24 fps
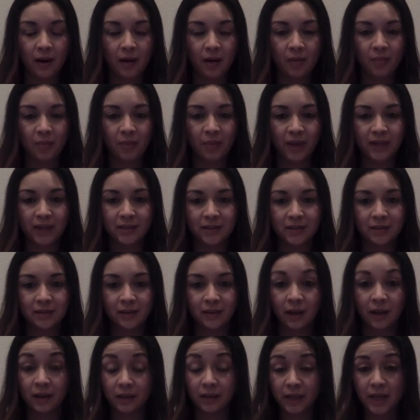But
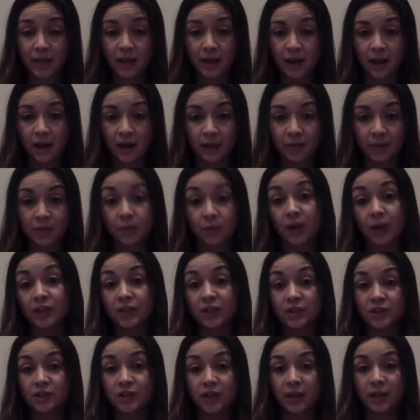luckily, I was watching
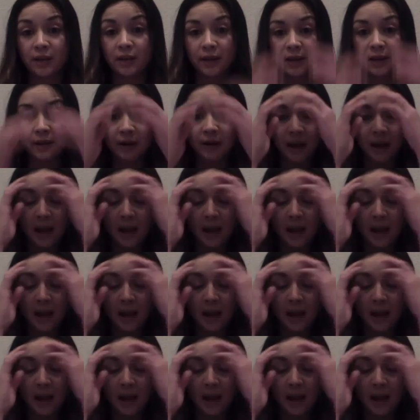Shaylin,